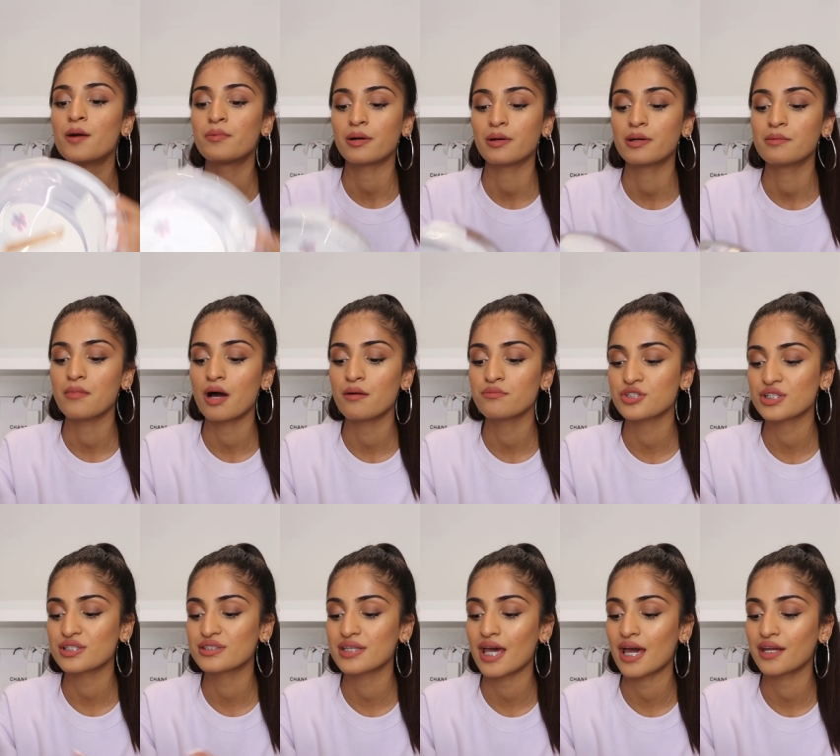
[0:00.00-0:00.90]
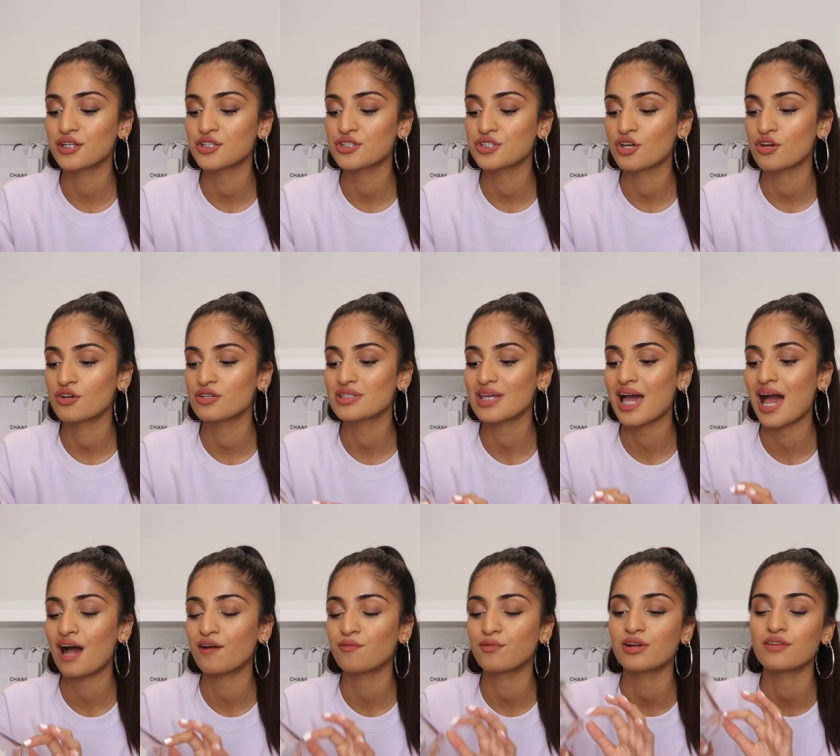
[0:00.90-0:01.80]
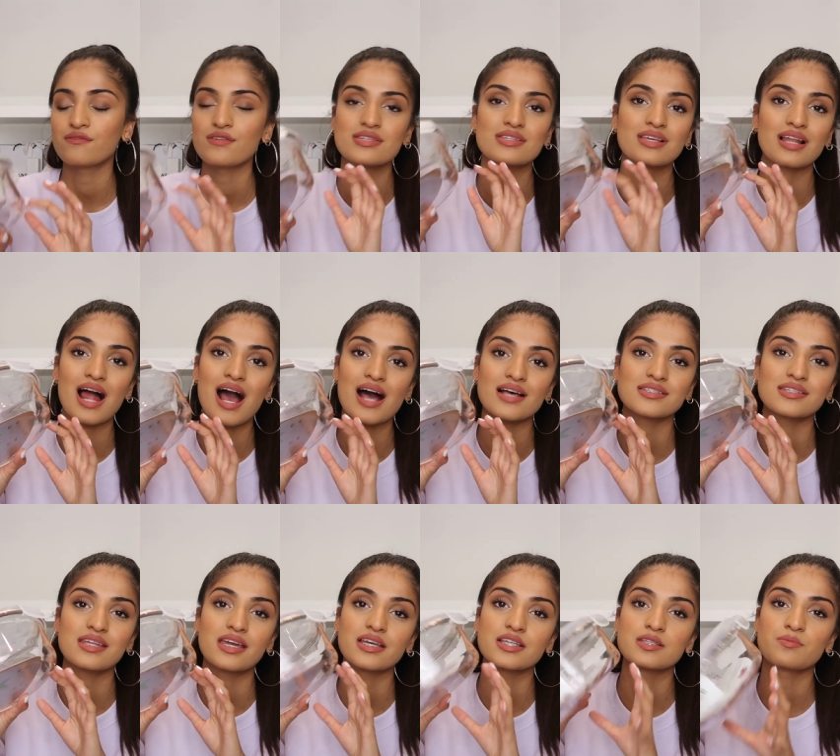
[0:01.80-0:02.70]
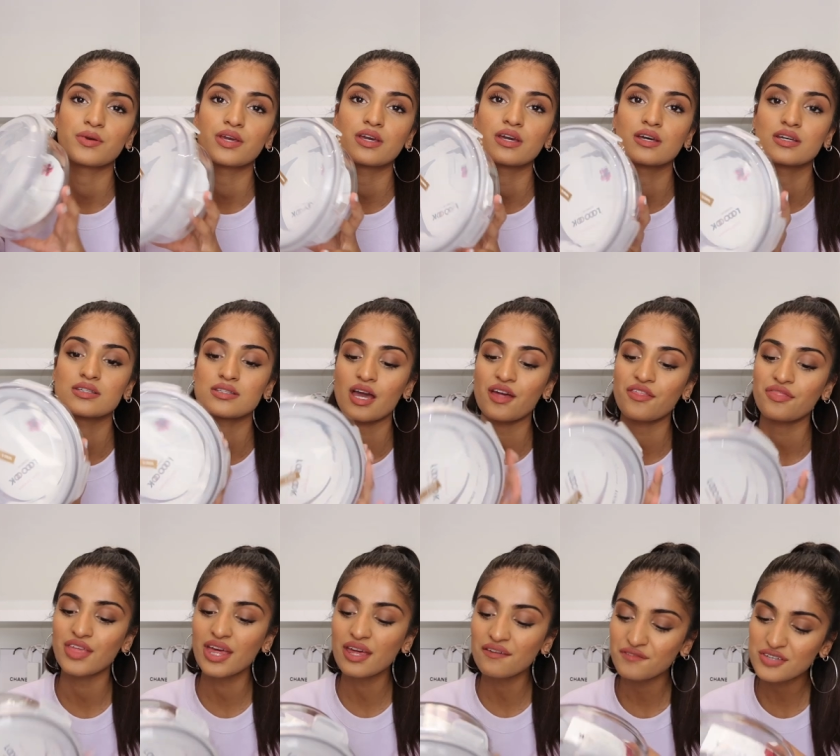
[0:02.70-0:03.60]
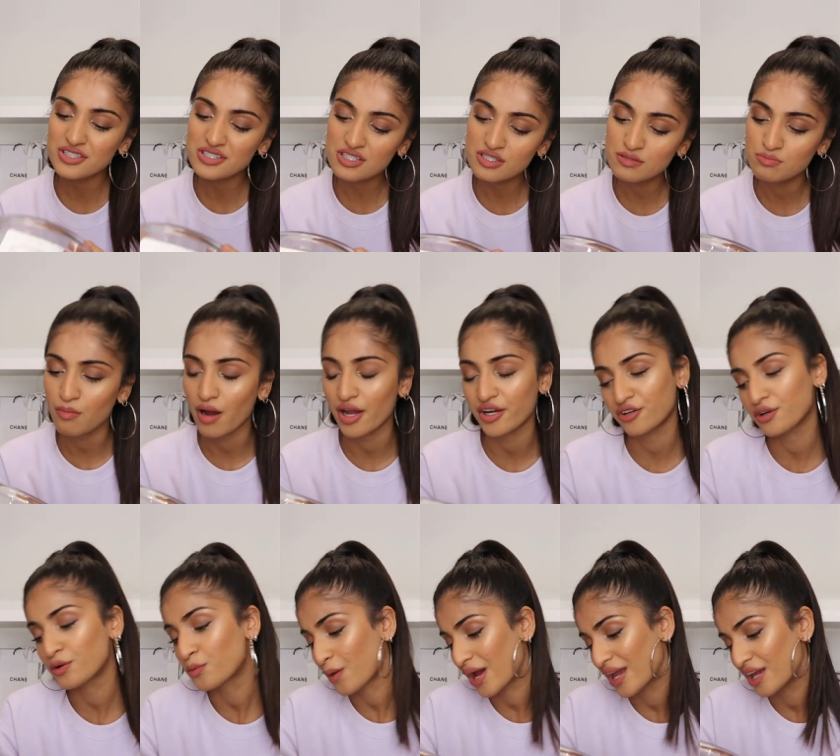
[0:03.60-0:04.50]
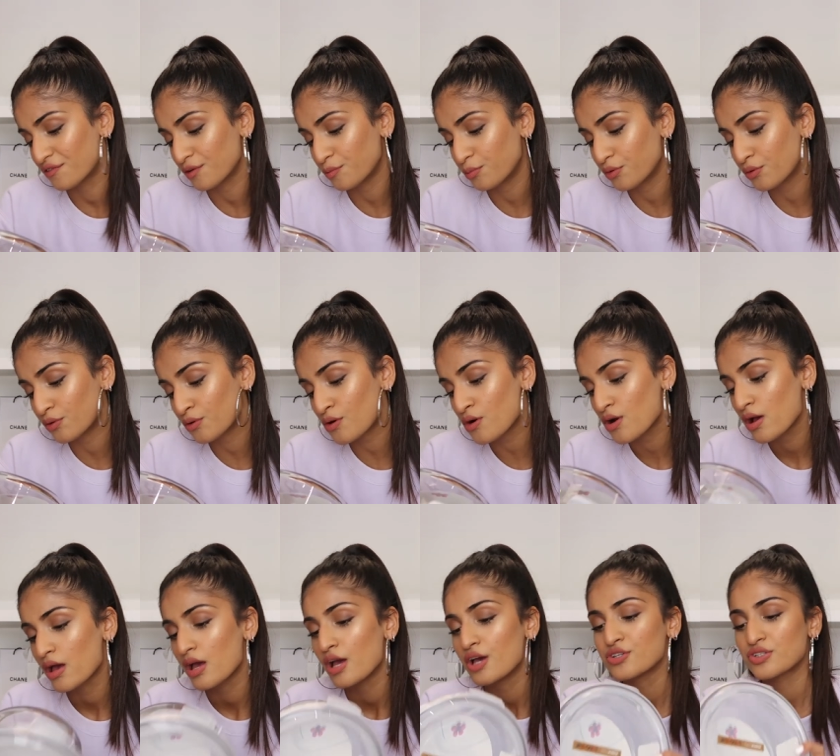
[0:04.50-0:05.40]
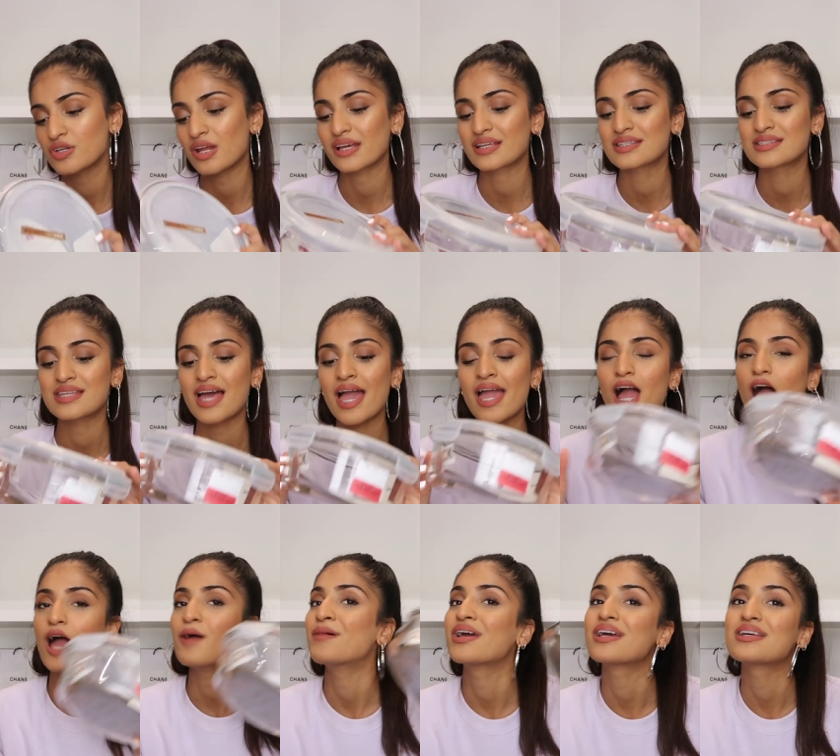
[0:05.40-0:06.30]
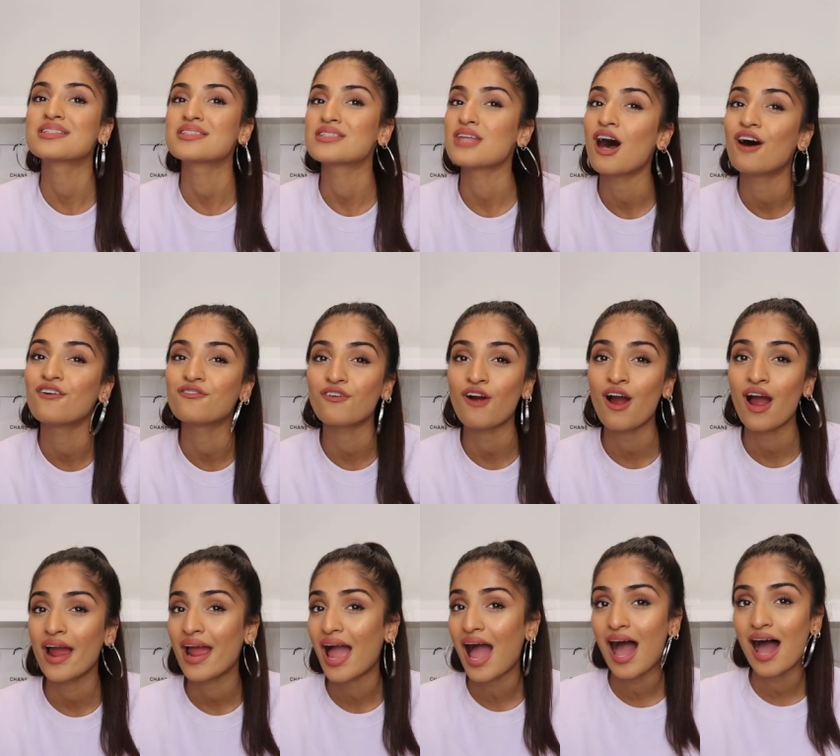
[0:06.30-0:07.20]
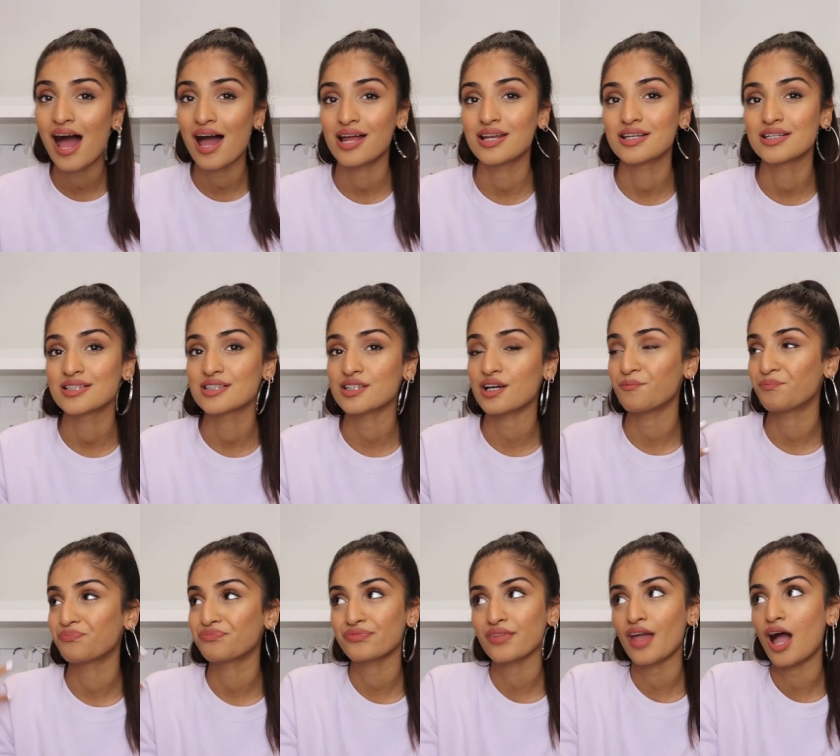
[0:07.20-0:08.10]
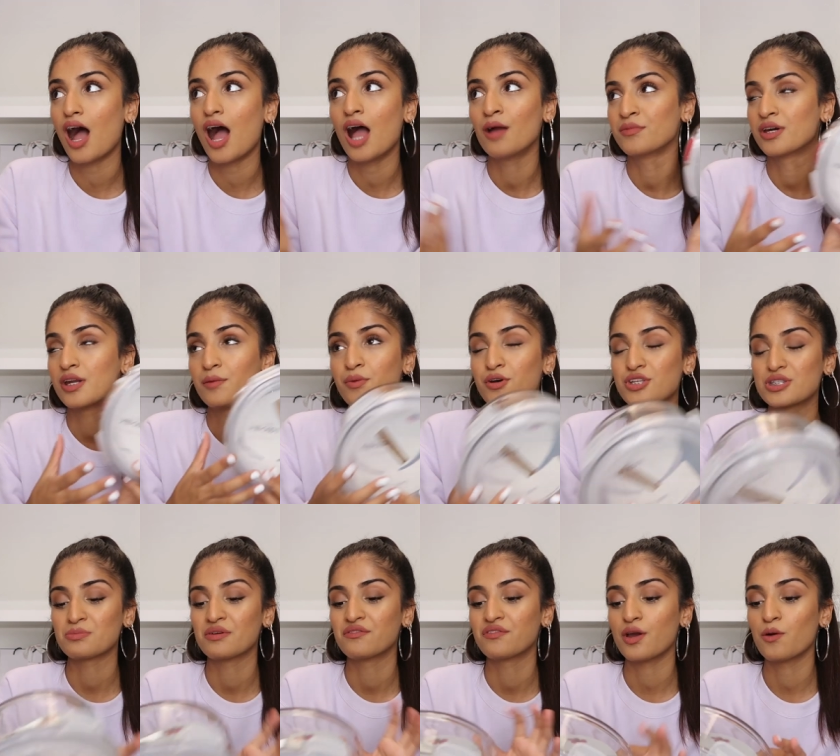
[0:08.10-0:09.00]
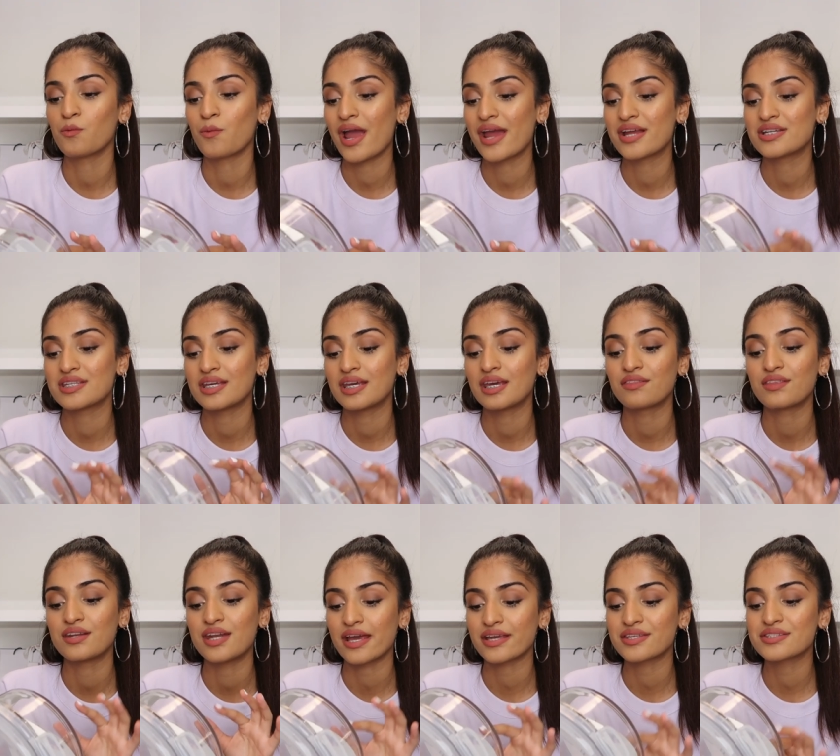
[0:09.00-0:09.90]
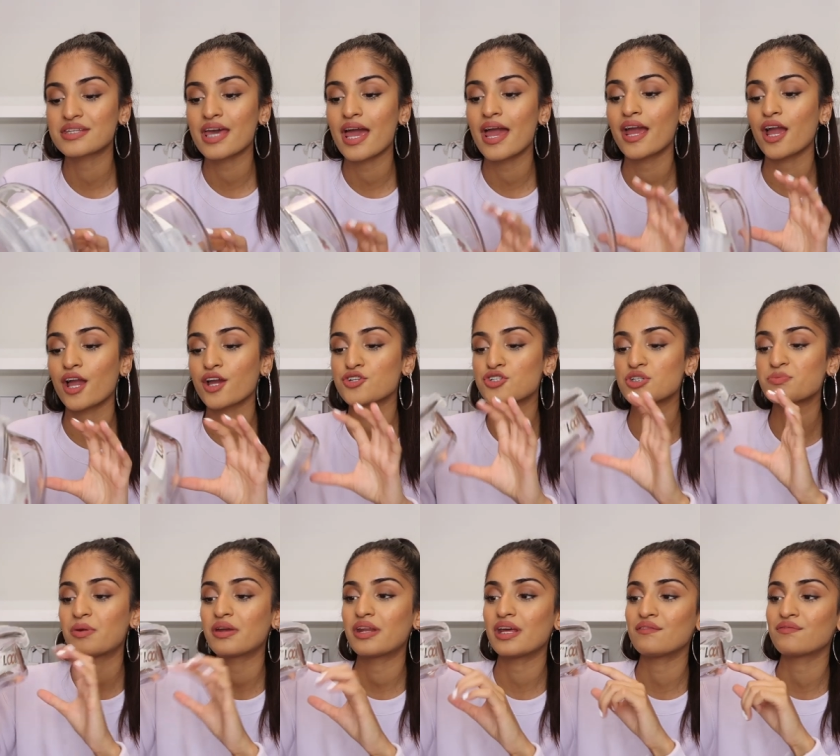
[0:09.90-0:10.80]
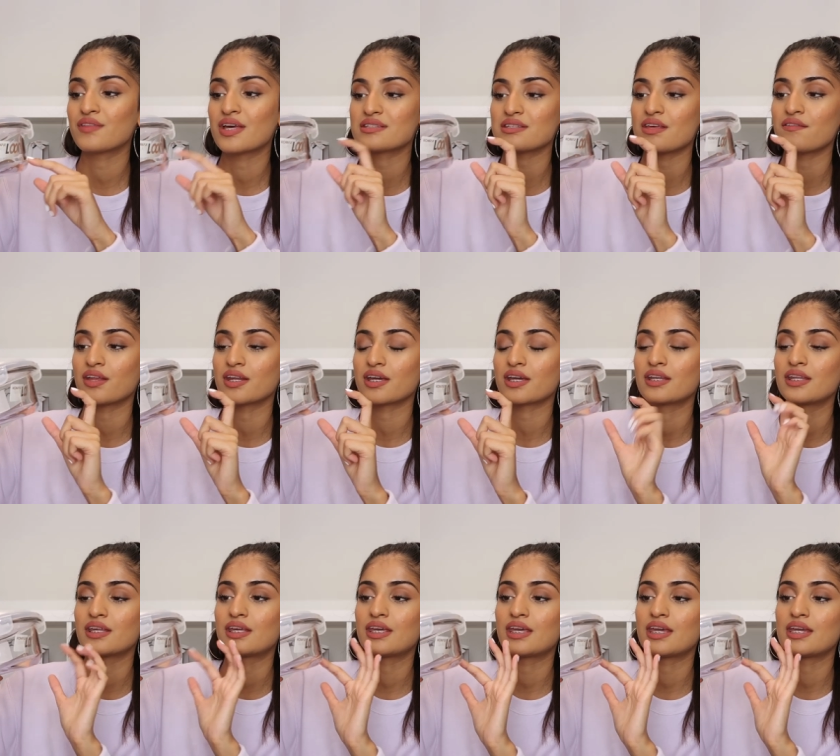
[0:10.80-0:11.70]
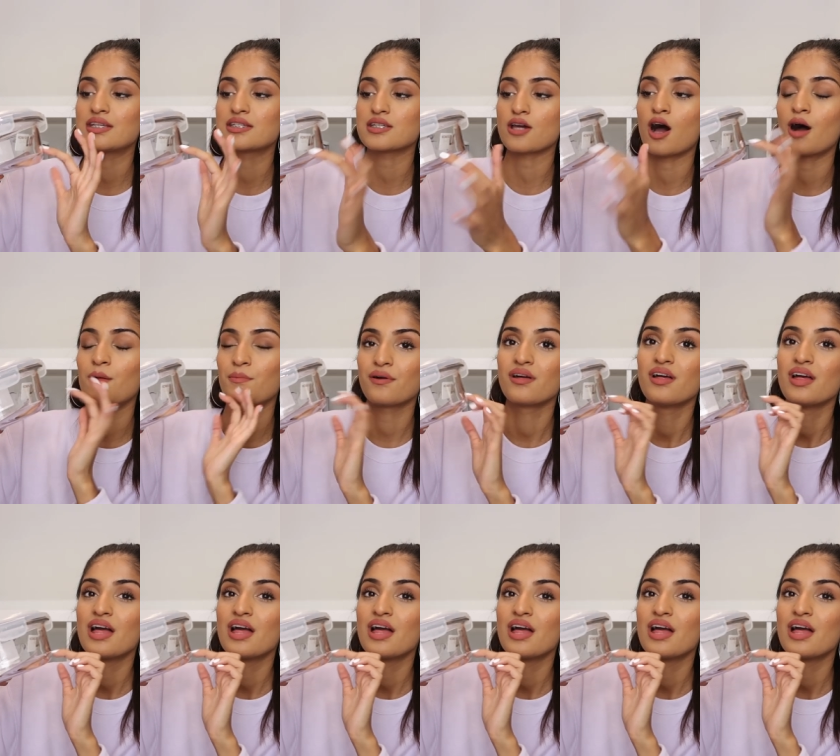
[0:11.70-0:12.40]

but my mum just said it's good to have one of these glass things, because I think this is microwavable. So like say I make a stir fry and I'm gonna put some of it away to eat the next day, I can just put it in this, and then I can heat up